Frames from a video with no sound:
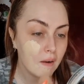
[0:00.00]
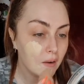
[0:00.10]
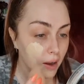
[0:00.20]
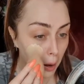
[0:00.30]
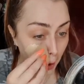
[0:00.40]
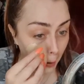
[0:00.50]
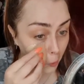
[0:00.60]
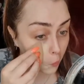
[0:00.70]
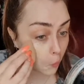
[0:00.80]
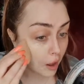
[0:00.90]
I like
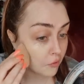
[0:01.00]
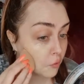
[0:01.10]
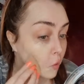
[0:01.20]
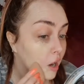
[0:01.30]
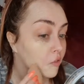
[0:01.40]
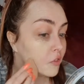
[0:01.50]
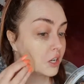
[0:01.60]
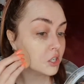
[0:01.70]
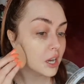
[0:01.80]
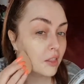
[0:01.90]
quite a full
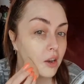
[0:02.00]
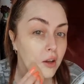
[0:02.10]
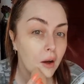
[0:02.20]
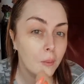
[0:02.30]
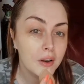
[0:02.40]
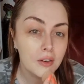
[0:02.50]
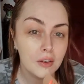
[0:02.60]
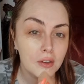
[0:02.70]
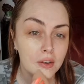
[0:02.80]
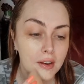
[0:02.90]
coverage. Now the look I wanted to
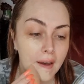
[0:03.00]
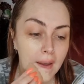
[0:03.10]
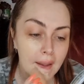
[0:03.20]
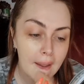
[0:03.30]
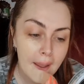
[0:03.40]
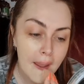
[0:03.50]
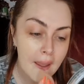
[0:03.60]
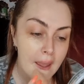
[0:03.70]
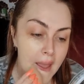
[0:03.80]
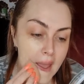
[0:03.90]
do today
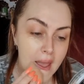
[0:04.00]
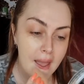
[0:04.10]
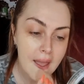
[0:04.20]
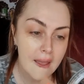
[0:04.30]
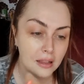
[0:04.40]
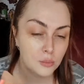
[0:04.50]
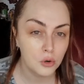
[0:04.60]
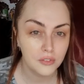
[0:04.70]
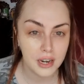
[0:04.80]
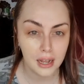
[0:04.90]
is
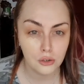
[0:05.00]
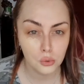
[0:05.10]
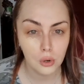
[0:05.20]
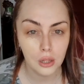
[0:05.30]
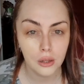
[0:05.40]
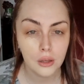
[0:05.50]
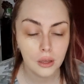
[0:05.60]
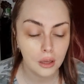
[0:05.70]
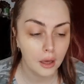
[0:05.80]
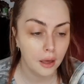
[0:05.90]
more of a natural look,
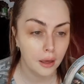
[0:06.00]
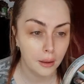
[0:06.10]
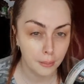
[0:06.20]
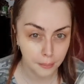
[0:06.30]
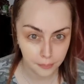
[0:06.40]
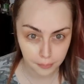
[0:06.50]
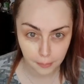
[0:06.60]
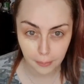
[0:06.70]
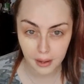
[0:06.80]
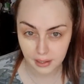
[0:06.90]

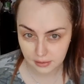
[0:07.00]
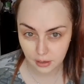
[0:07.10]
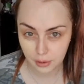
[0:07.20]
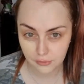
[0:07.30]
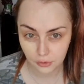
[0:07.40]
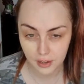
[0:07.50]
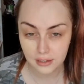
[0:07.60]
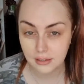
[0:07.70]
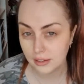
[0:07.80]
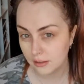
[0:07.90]
but it is going to be a full
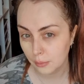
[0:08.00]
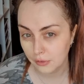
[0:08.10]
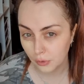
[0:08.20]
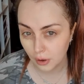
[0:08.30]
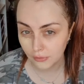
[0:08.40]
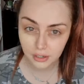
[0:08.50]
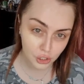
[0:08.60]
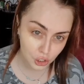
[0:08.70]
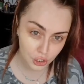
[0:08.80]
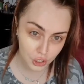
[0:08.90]
face and it is only full
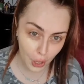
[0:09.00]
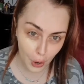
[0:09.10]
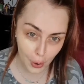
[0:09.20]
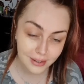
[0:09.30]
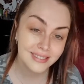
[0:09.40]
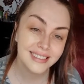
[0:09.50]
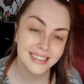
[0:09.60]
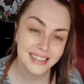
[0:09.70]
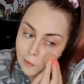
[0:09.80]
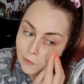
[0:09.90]

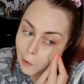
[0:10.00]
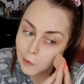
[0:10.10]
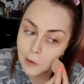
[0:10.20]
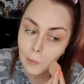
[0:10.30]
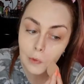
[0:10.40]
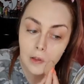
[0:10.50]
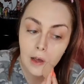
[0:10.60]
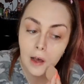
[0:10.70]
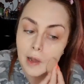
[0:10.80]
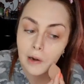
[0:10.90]
coverage. With coconut
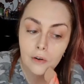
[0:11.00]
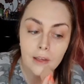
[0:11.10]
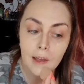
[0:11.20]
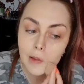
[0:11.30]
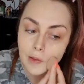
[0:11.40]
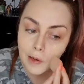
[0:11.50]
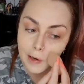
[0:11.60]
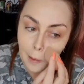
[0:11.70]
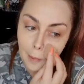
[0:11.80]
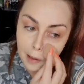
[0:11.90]
water, hyaluronic acid and
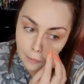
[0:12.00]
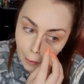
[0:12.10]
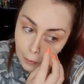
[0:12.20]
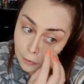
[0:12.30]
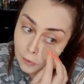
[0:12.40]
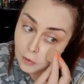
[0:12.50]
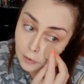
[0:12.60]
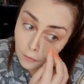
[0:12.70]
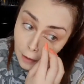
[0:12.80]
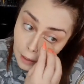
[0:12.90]
alpine rose, so
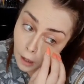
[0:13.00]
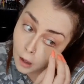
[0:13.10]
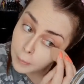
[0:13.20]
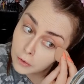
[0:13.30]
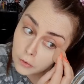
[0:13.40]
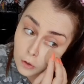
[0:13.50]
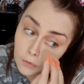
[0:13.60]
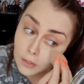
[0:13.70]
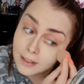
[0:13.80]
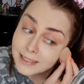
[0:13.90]
it's very calming and soothing
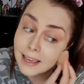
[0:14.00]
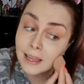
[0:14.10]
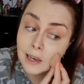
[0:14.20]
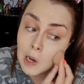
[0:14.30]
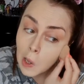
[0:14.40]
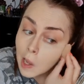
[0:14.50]
on the skin.